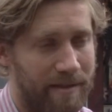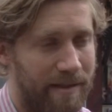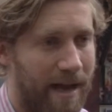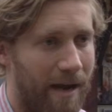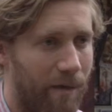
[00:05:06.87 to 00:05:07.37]
And
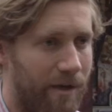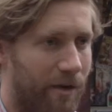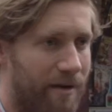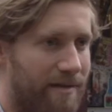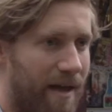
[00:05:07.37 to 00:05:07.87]
today, when you
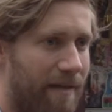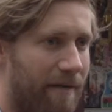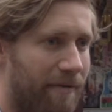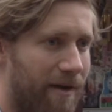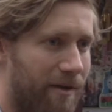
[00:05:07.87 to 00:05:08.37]
go to South
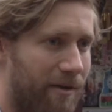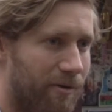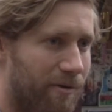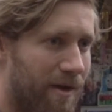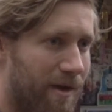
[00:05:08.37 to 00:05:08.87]
Africa,
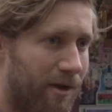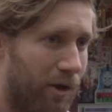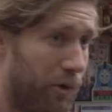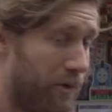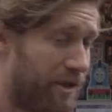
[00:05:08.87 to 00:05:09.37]
you'll
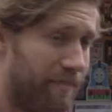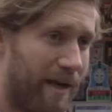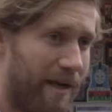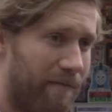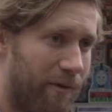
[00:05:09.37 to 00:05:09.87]
go to a shebeen.